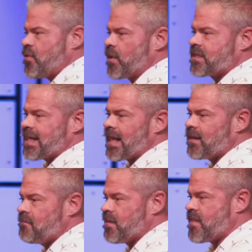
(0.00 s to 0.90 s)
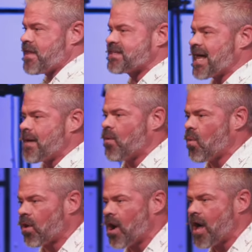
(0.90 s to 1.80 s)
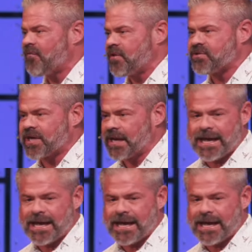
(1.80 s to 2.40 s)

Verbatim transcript: You're excited, but then the excitement wore off and you're just like,